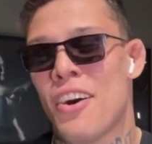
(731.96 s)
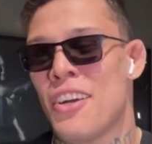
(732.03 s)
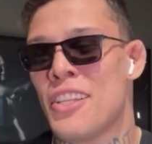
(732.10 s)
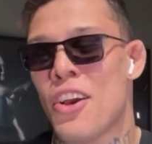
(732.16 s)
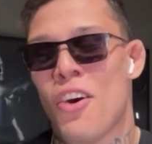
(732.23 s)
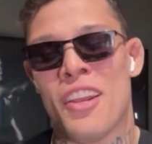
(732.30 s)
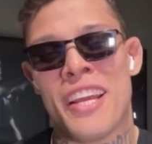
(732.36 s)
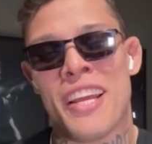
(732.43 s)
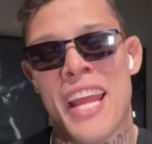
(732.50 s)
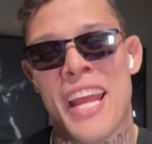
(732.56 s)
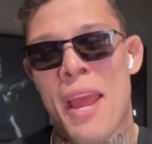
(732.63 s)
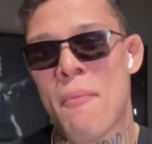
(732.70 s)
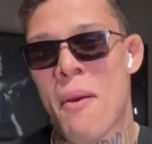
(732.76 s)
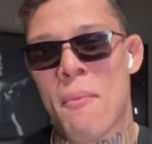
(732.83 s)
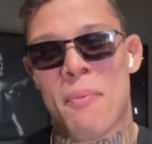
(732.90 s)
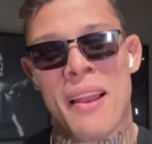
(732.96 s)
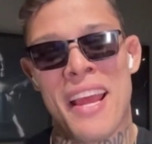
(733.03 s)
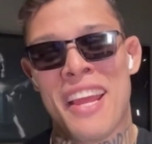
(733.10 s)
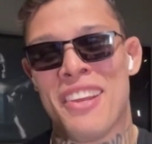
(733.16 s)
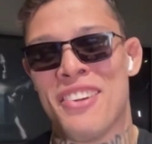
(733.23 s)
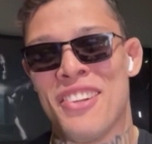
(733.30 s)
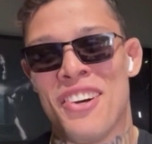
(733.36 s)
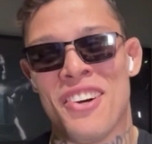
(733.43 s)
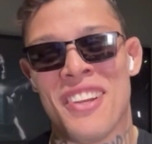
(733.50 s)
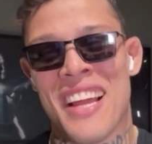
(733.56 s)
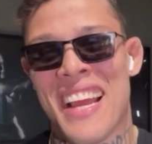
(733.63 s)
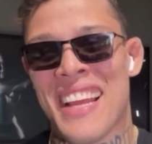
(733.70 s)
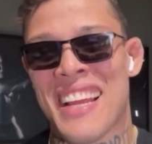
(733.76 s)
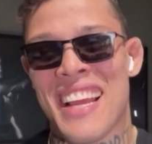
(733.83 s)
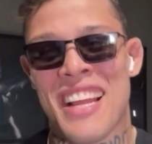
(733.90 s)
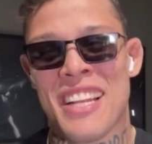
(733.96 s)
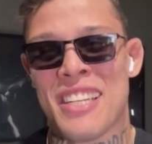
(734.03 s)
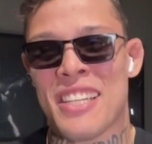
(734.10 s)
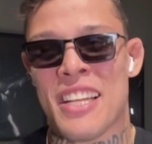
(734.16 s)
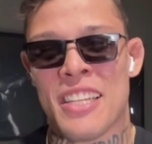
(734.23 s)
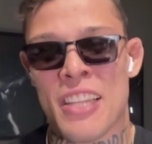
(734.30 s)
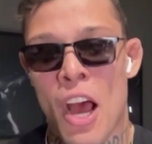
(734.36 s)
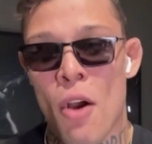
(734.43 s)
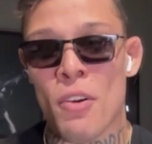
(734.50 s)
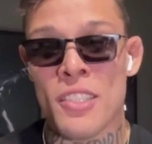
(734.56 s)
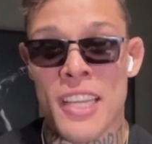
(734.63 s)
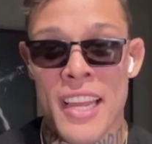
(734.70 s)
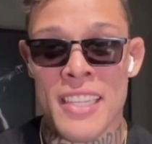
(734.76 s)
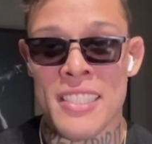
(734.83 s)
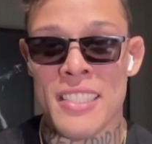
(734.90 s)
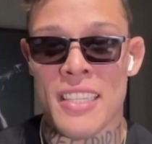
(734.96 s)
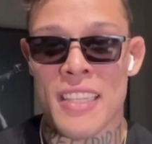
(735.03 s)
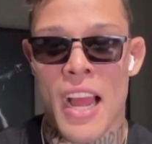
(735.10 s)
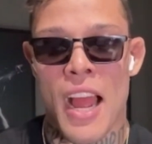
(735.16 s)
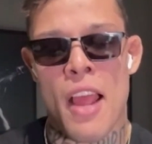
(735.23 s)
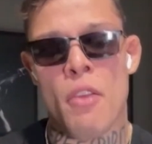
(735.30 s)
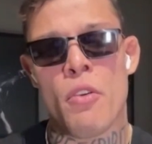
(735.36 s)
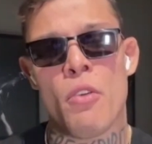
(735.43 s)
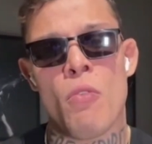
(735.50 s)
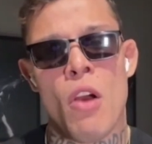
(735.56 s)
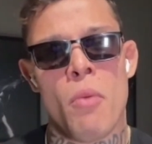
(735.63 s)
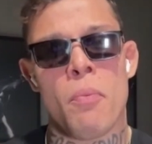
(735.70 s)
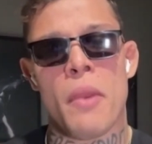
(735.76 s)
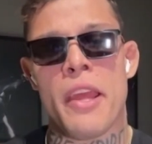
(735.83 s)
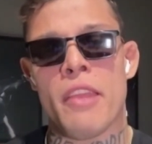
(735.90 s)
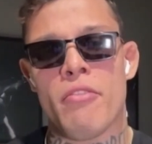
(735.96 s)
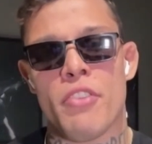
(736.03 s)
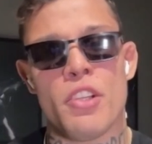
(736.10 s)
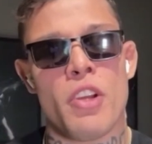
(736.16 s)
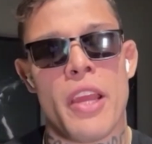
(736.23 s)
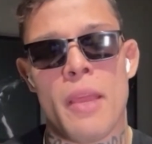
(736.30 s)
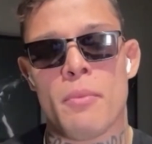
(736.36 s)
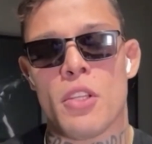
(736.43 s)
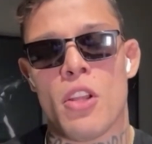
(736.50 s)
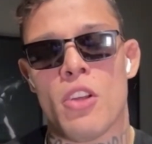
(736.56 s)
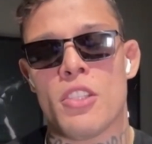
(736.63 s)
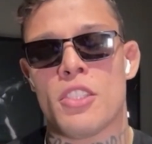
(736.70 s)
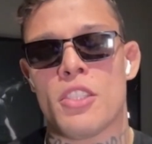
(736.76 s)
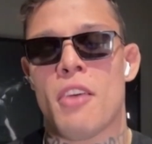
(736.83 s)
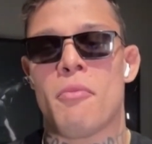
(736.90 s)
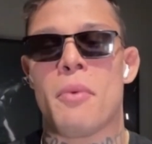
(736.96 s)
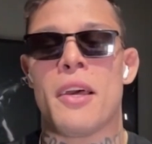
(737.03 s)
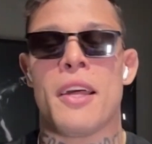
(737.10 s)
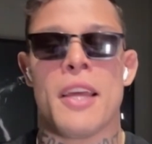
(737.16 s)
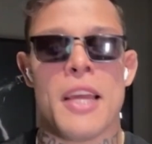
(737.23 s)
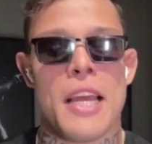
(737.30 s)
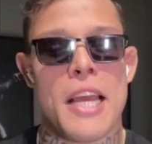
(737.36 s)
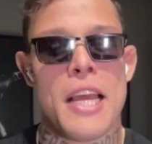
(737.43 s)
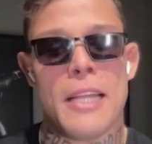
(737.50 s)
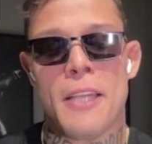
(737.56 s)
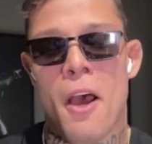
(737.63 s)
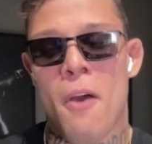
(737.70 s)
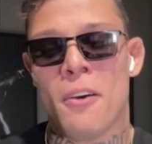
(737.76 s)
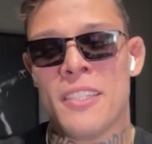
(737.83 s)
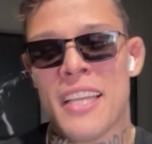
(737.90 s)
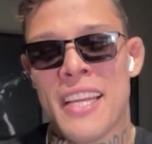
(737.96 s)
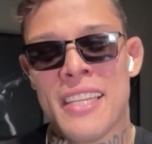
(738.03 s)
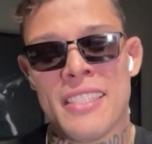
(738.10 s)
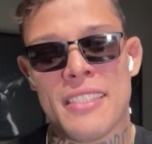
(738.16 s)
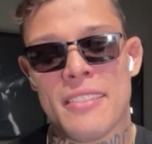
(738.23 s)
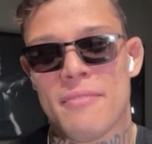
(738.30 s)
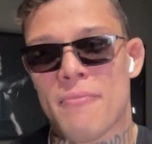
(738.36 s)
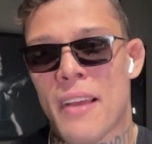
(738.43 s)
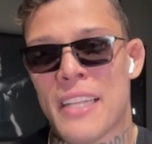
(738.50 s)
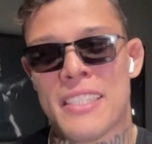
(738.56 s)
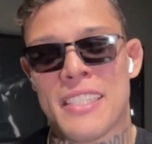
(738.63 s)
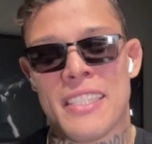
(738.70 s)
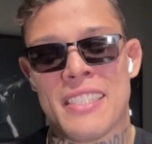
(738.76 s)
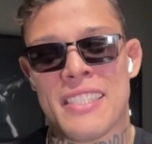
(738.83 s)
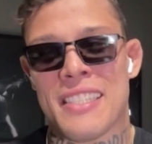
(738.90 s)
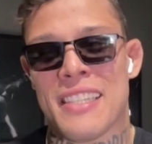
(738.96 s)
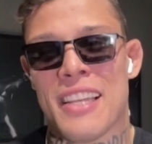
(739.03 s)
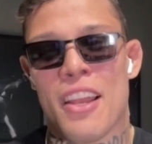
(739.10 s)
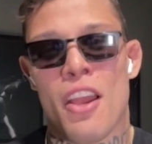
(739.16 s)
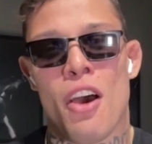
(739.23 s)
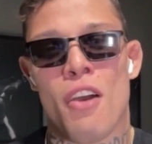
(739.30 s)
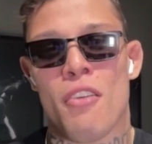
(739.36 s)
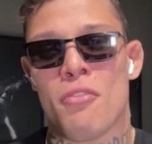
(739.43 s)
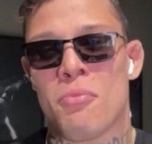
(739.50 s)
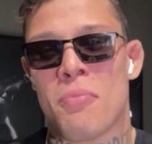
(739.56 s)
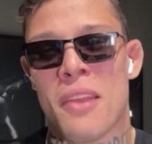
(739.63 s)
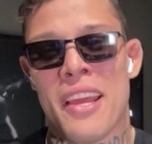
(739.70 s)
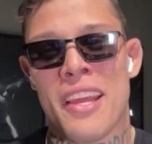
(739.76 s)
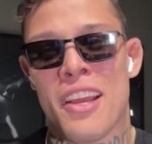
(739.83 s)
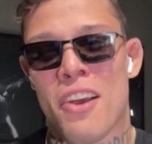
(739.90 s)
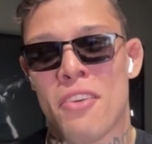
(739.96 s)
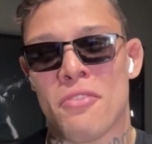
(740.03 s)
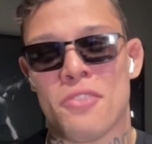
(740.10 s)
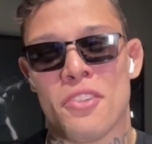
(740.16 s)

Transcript: the only game I play, like nowadays. I grew up playing video games and all this stuff, but nowadays I just love playing Call of